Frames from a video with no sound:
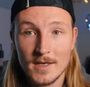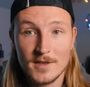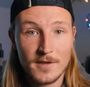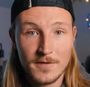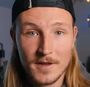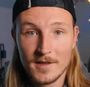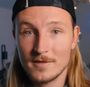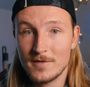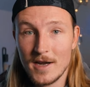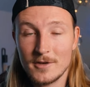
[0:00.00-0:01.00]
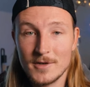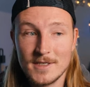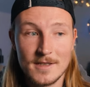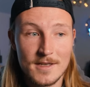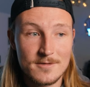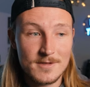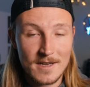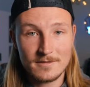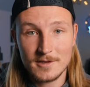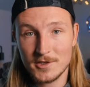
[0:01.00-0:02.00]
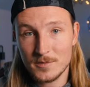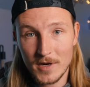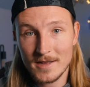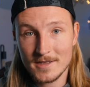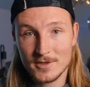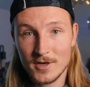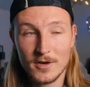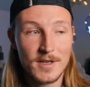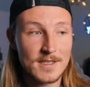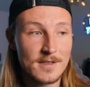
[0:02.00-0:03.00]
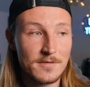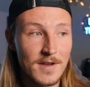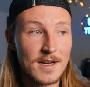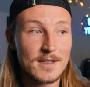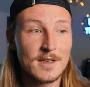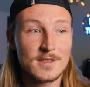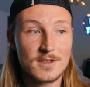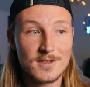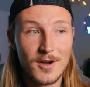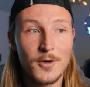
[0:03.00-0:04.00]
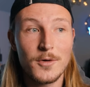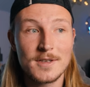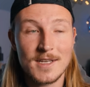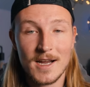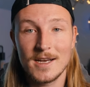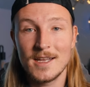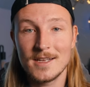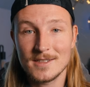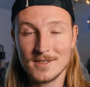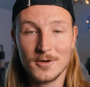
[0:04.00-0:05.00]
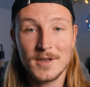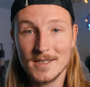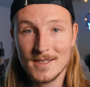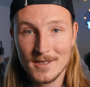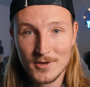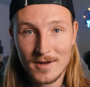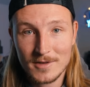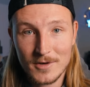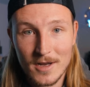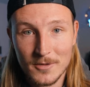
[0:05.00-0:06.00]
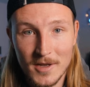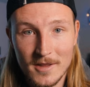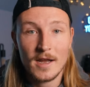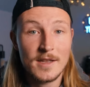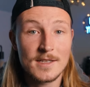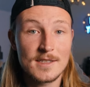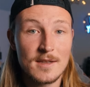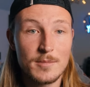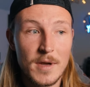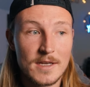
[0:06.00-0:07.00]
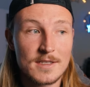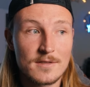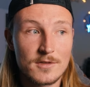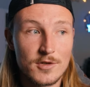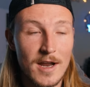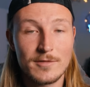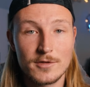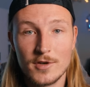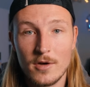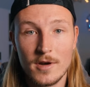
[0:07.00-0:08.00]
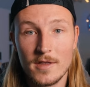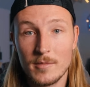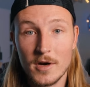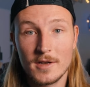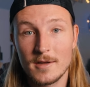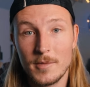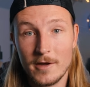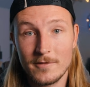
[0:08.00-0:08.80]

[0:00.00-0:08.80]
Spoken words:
right, so the fifth and final reason that you definitely should buy this drone is the fact that it's so tiny and so easy to travel around with. I think it's the best travel drone on the market by